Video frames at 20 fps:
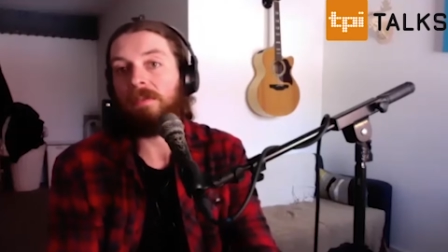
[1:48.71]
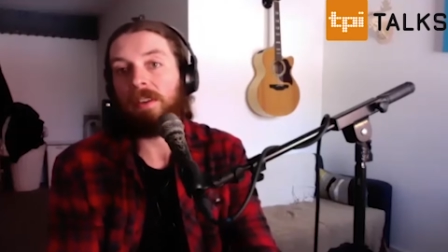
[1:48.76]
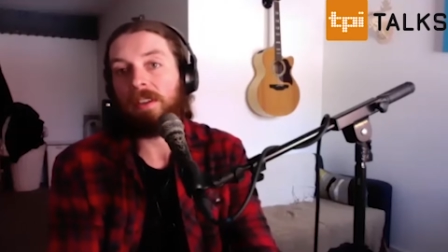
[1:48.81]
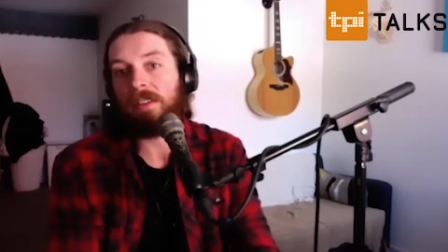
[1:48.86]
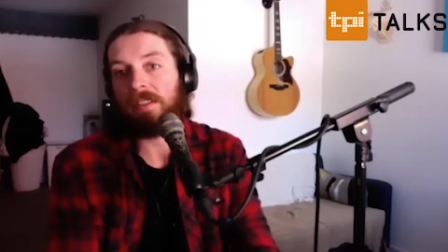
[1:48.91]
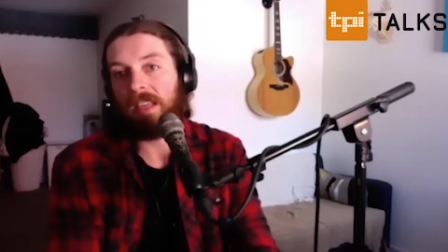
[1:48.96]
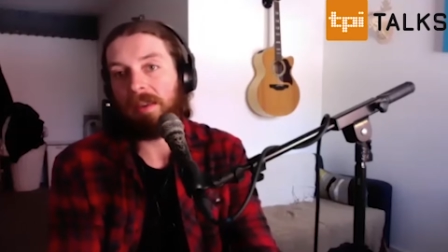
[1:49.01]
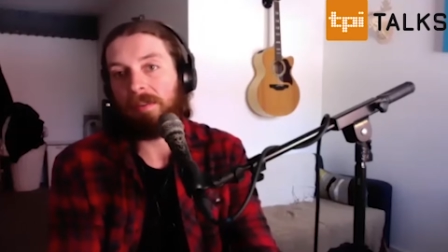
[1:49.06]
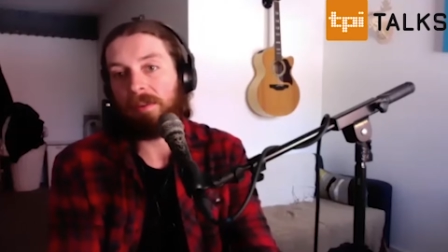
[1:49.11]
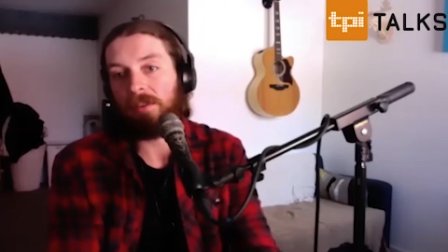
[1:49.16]

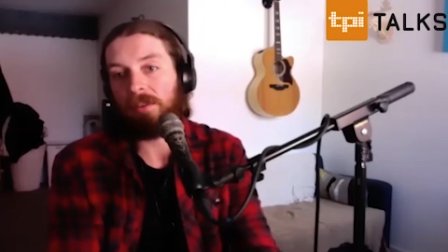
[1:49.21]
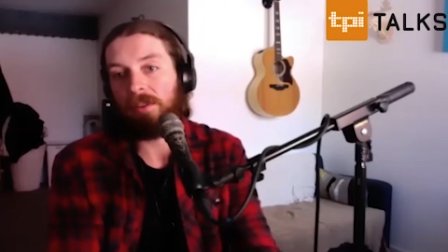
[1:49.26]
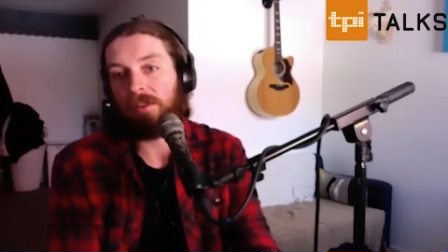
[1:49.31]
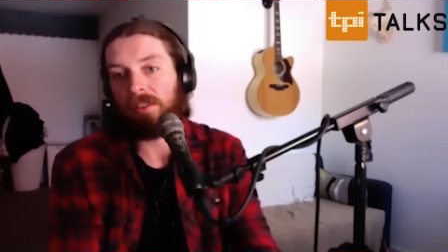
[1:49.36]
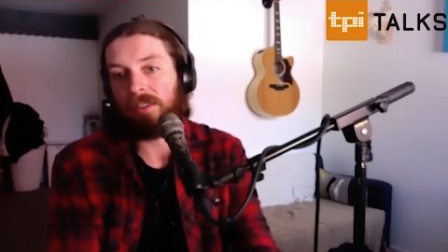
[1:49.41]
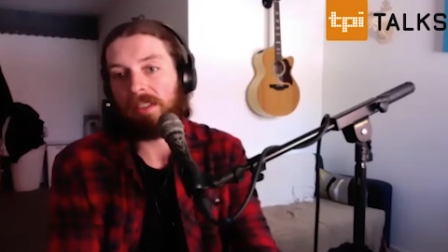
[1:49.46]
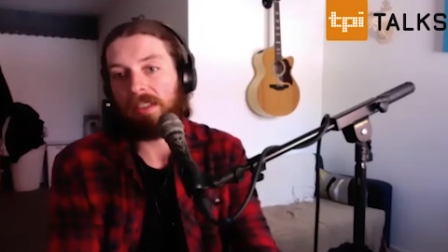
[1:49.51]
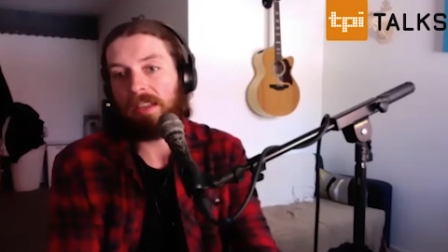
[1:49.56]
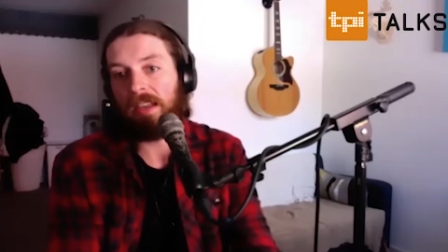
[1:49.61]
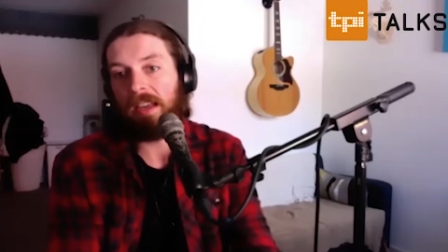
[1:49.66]
first came
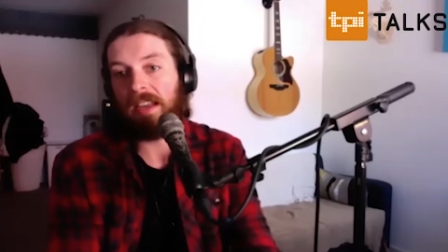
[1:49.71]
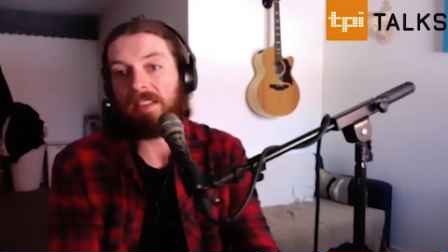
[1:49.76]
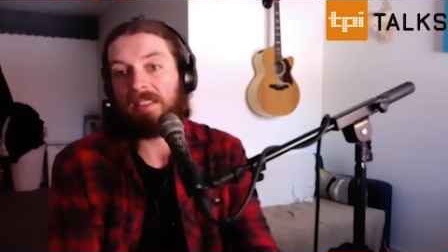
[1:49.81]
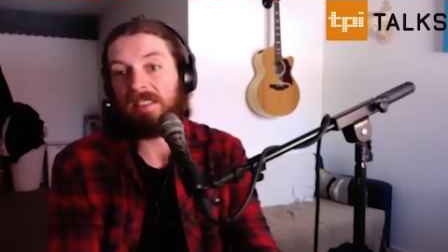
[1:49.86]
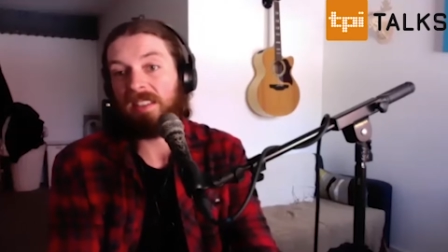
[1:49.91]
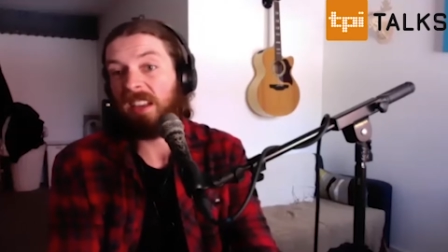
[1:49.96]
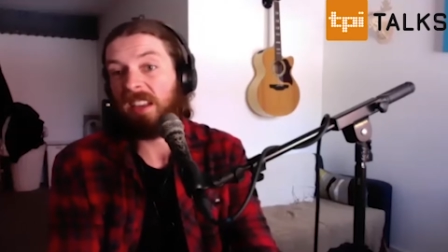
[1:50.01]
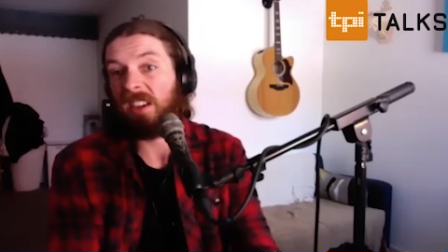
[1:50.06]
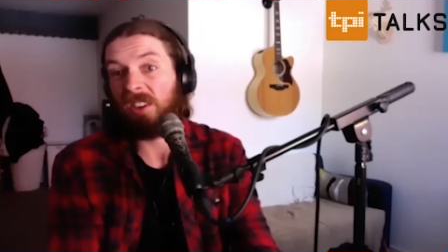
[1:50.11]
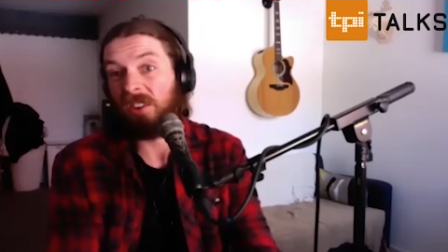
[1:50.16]
across it
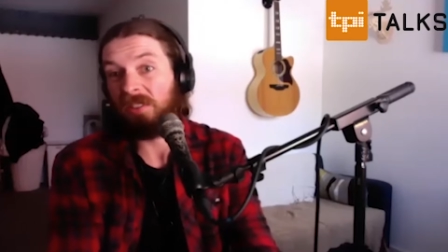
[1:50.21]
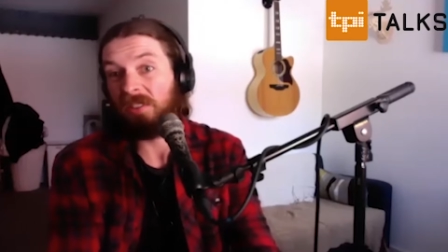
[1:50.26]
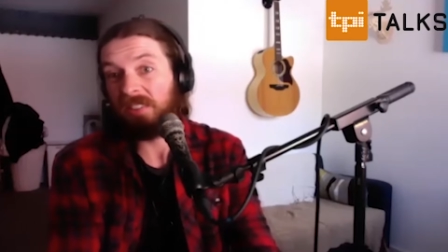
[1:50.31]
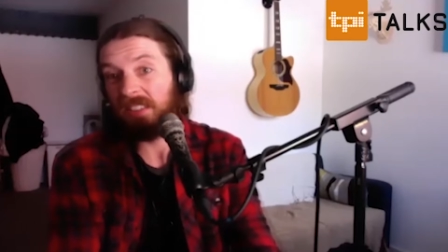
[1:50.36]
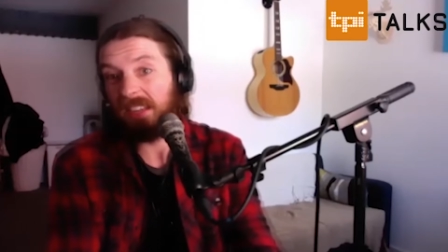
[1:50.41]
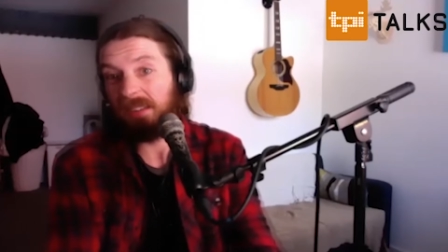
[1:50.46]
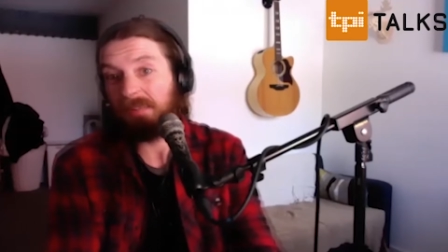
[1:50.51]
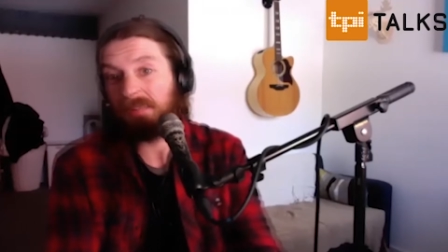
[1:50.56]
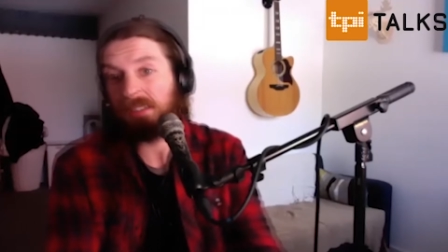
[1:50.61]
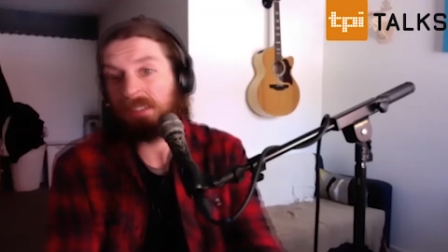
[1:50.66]
as a
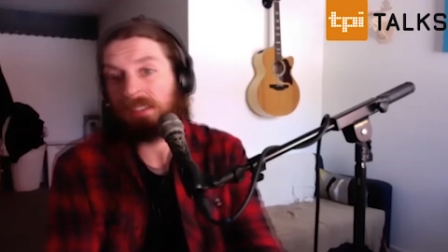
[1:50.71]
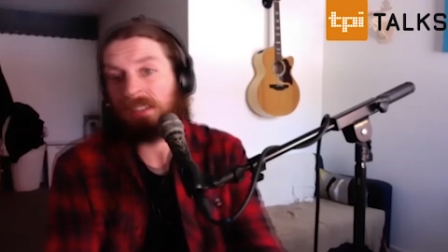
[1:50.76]
concept.